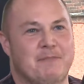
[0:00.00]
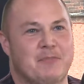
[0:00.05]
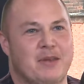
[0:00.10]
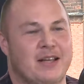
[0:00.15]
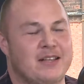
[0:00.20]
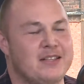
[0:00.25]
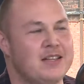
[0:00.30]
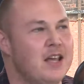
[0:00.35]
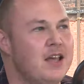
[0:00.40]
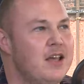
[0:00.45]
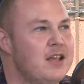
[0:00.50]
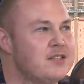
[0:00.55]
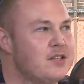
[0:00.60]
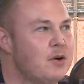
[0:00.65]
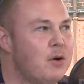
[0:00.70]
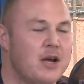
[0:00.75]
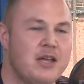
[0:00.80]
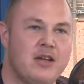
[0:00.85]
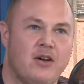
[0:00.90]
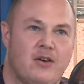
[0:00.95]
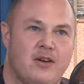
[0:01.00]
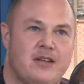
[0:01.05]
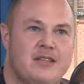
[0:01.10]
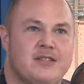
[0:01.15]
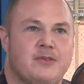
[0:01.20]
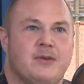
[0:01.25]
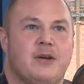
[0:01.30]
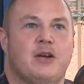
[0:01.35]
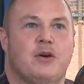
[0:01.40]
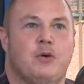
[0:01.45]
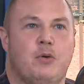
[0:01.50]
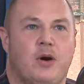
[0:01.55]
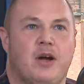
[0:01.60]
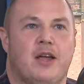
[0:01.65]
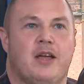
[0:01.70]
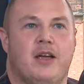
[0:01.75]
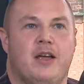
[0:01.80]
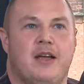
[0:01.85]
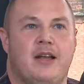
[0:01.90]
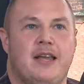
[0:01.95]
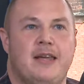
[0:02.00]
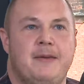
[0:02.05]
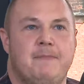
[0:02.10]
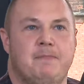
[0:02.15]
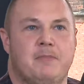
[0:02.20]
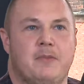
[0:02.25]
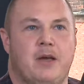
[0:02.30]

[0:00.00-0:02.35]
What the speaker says: And so I got into it quite early.